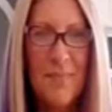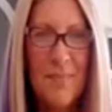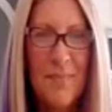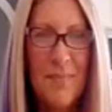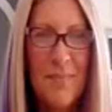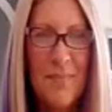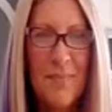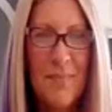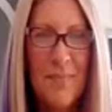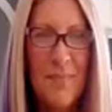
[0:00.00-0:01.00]

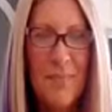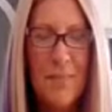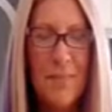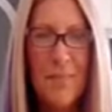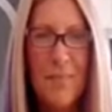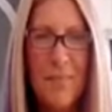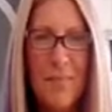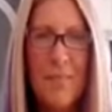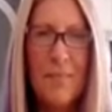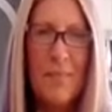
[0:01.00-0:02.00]

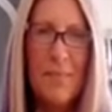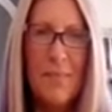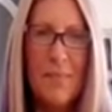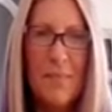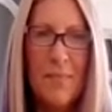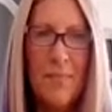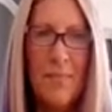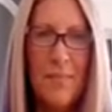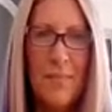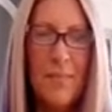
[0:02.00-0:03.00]

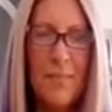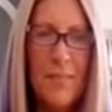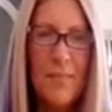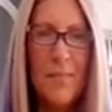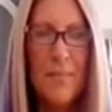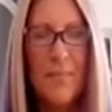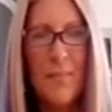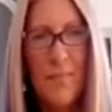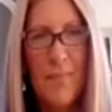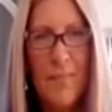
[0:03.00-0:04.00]

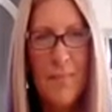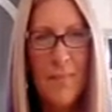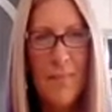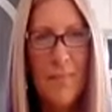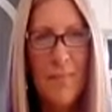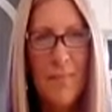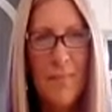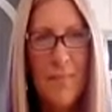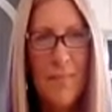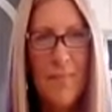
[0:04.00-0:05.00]

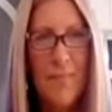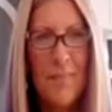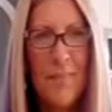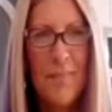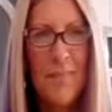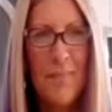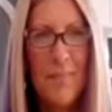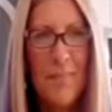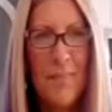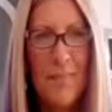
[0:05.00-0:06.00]

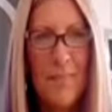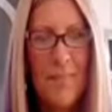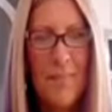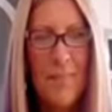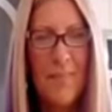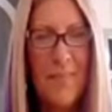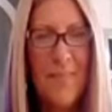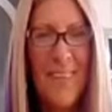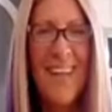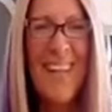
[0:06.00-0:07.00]

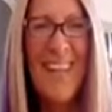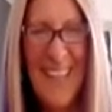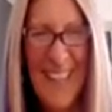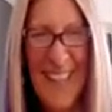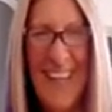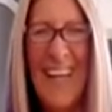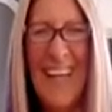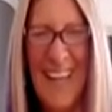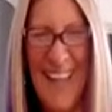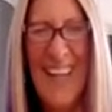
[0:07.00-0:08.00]
(not speaking)